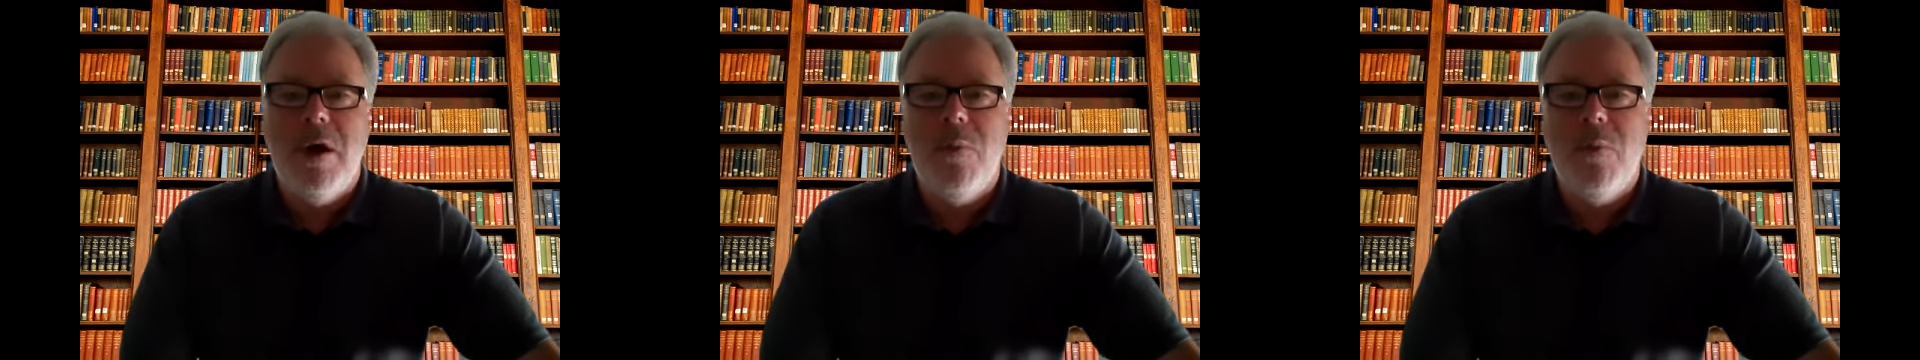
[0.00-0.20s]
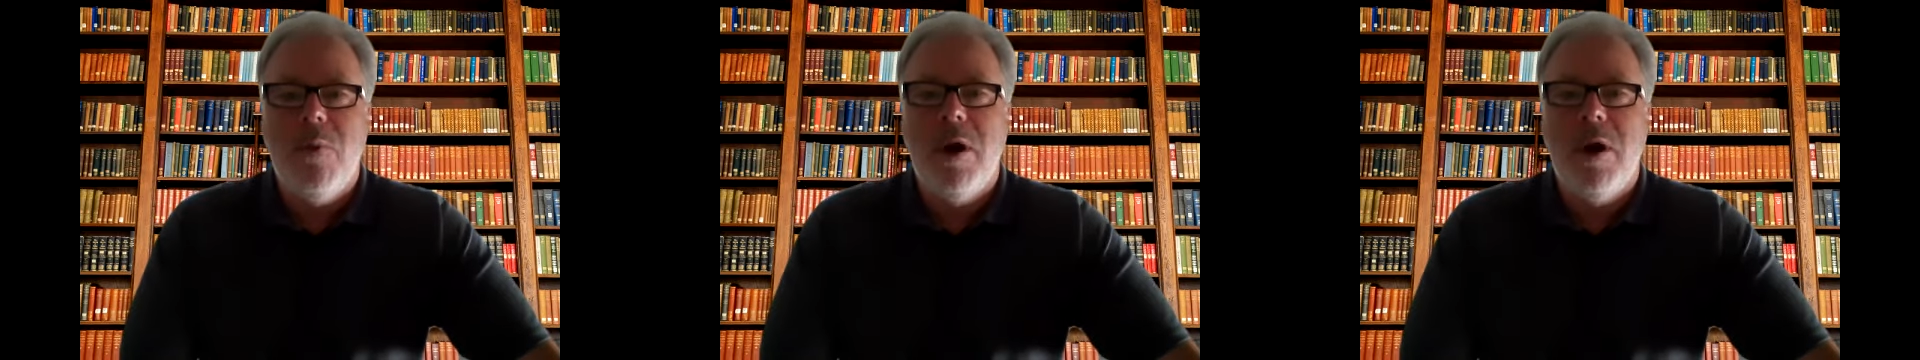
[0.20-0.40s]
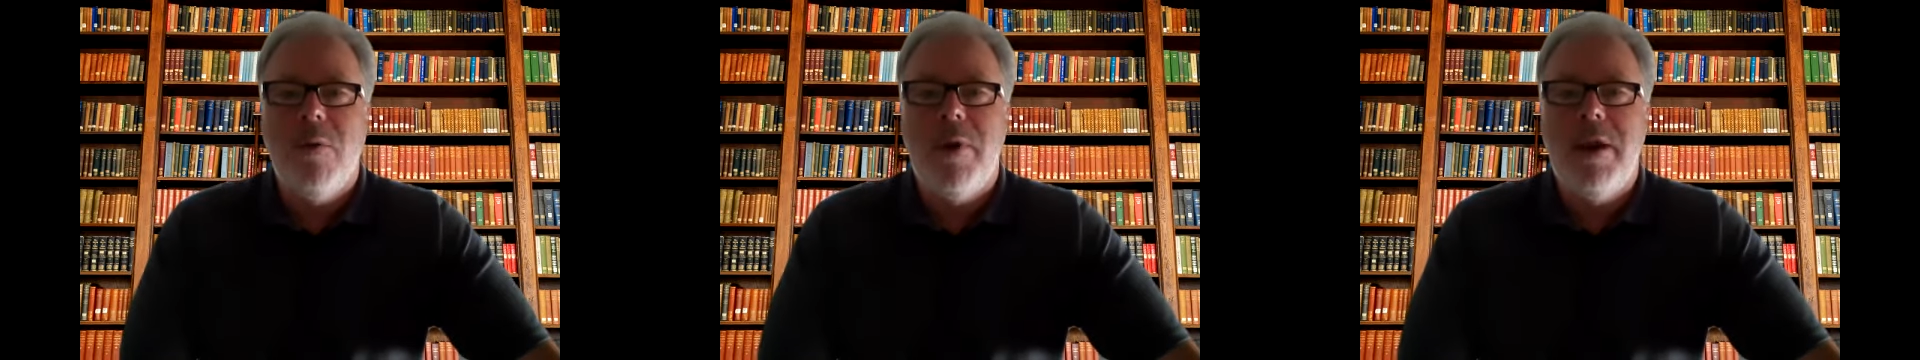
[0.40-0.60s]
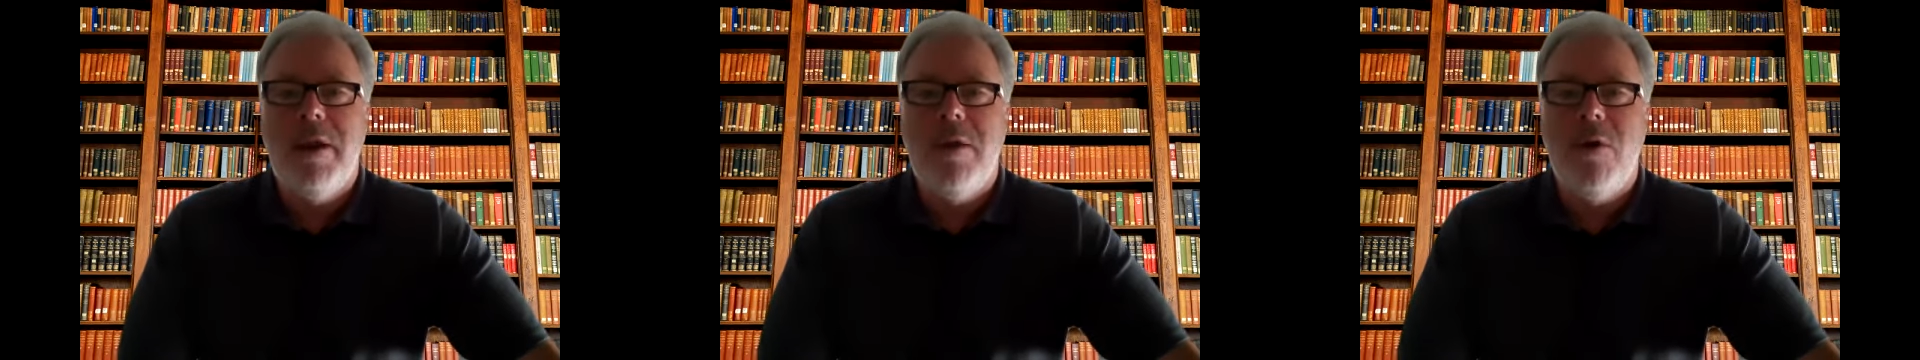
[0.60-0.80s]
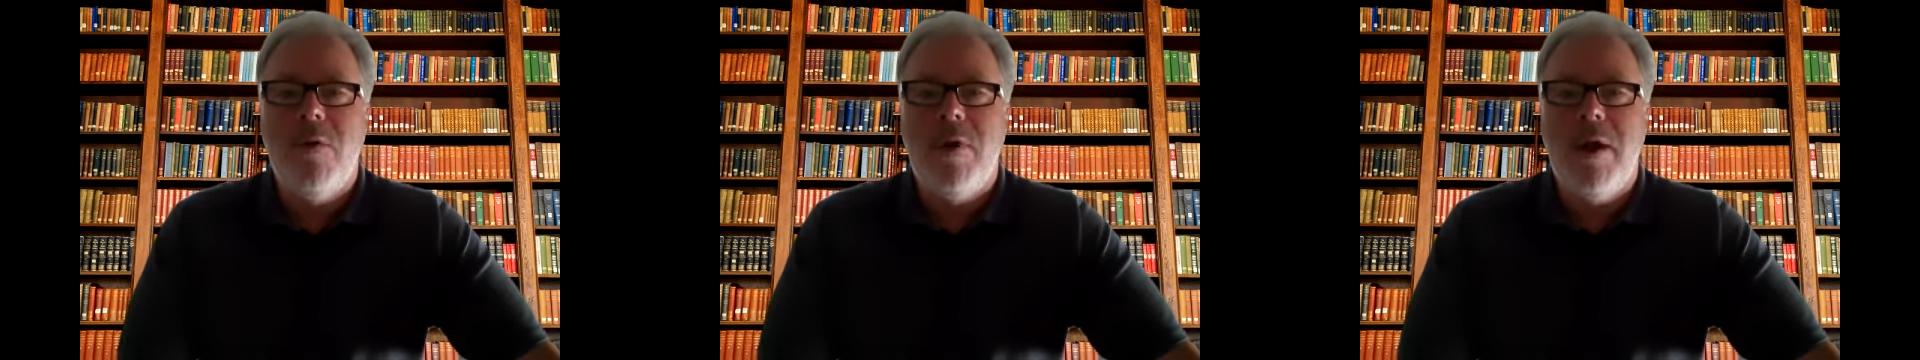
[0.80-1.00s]
where we
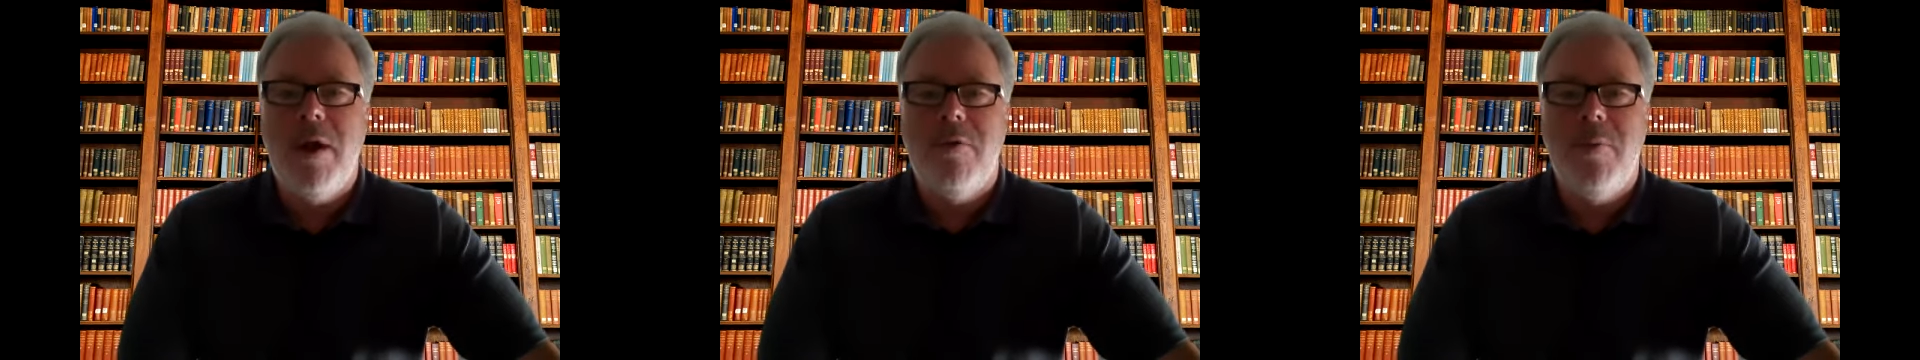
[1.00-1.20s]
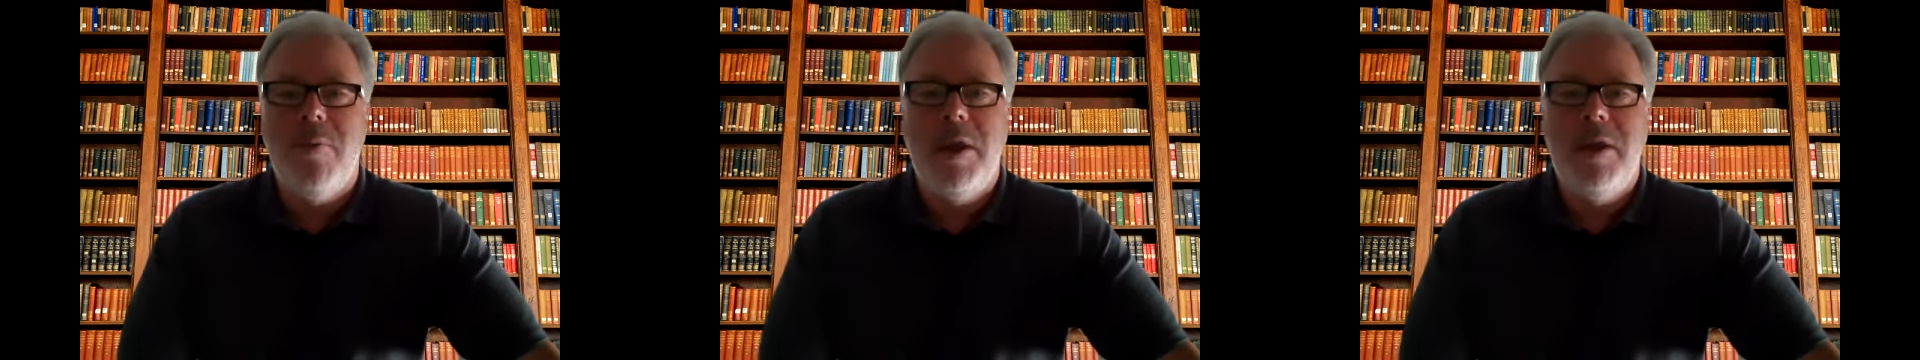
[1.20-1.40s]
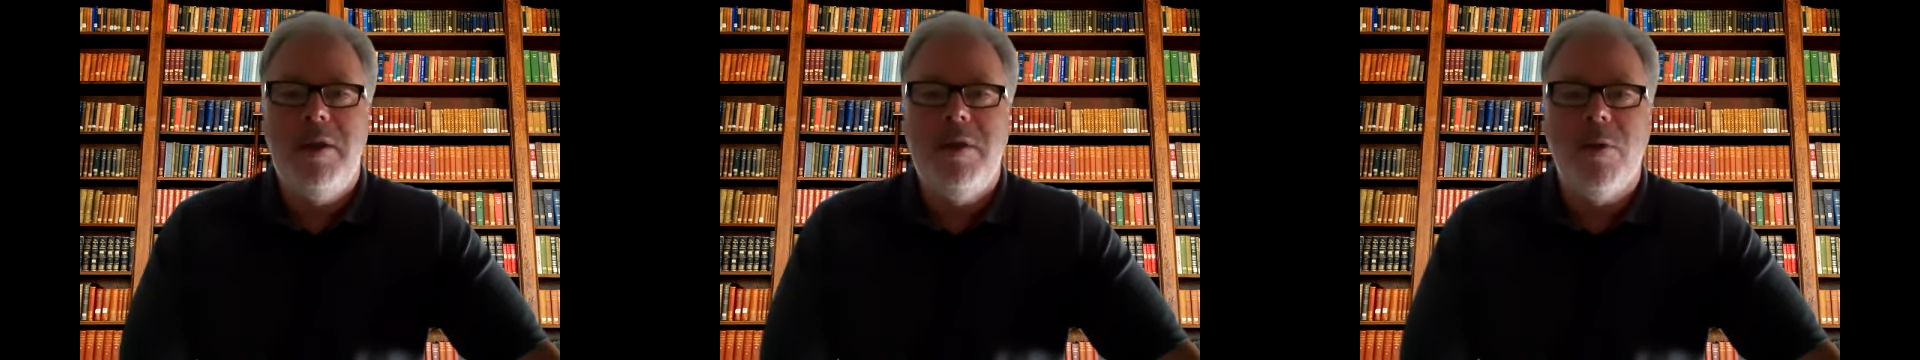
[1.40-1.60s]
don't have to be